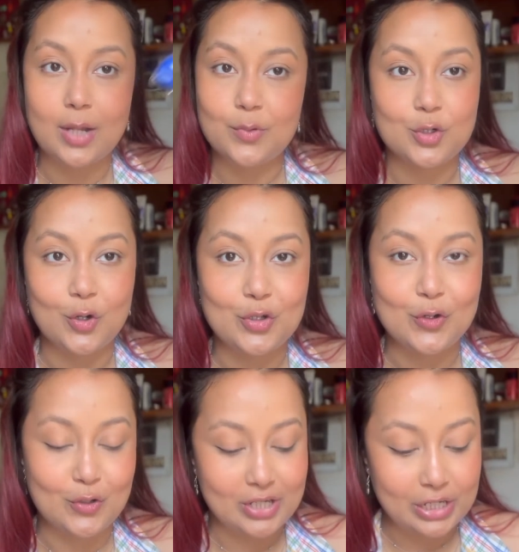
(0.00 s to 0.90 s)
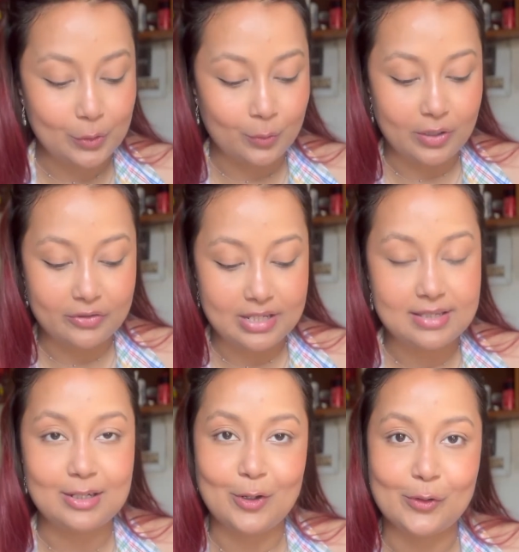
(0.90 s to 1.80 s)
I'm sure you already know about
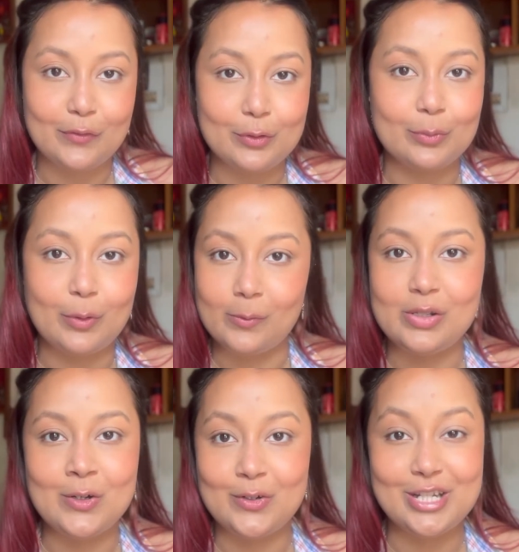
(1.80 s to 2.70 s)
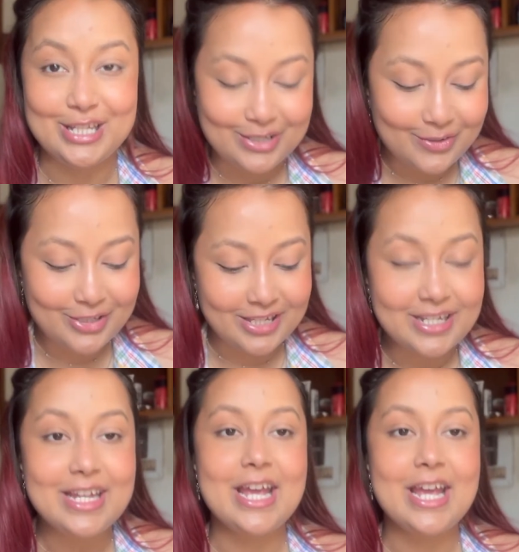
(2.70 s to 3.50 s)
this. A lot of you probably already use it.